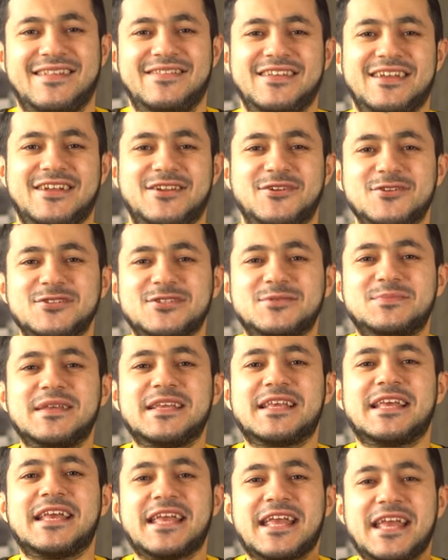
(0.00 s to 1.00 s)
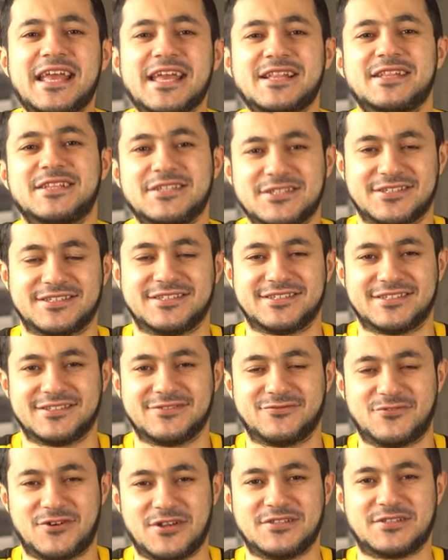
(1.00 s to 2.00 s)
They are not speaking English,
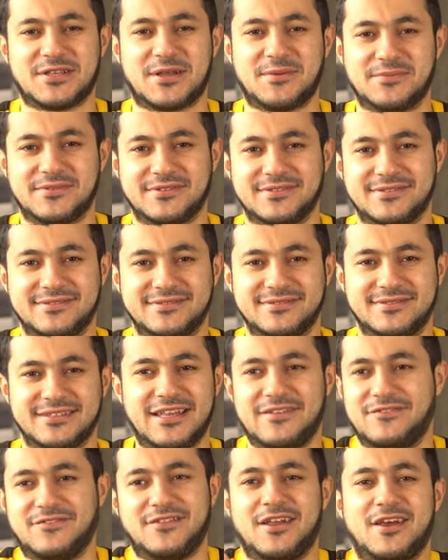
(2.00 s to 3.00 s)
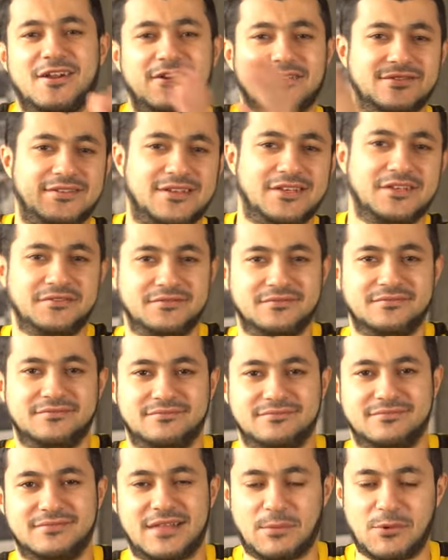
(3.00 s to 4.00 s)
for example, if they are
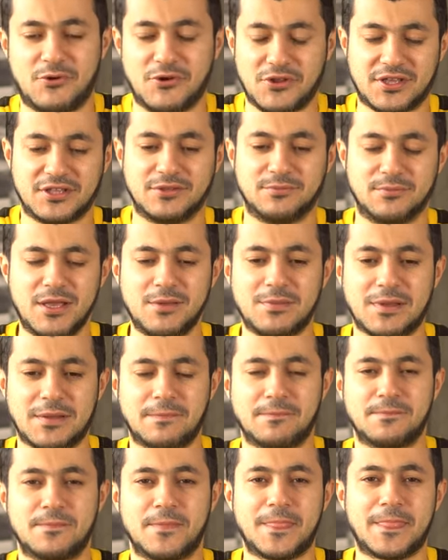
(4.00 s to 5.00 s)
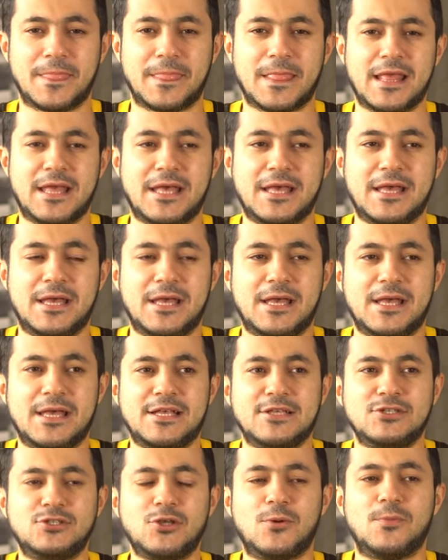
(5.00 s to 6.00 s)
American baby.
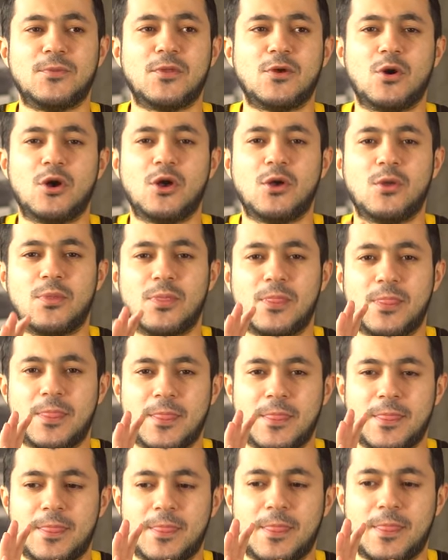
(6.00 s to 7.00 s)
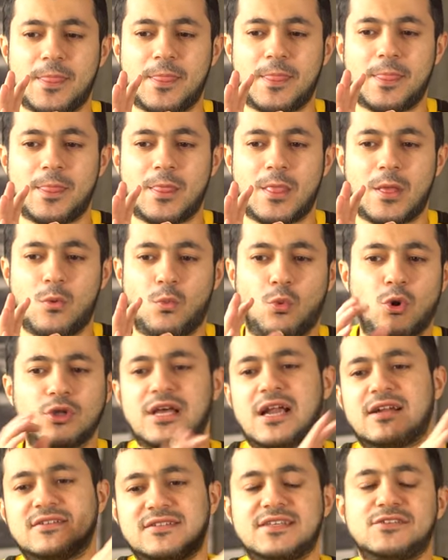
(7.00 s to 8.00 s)
So,
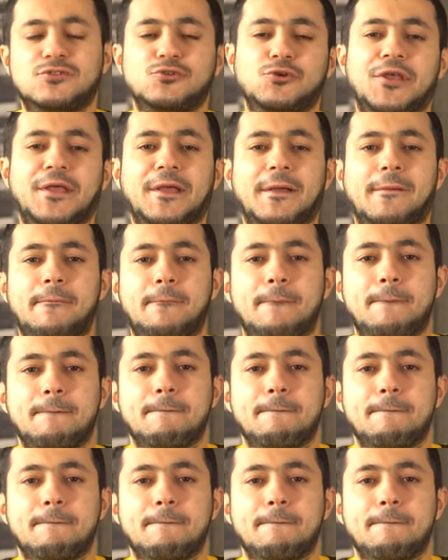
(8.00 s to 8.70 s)
what are they doing?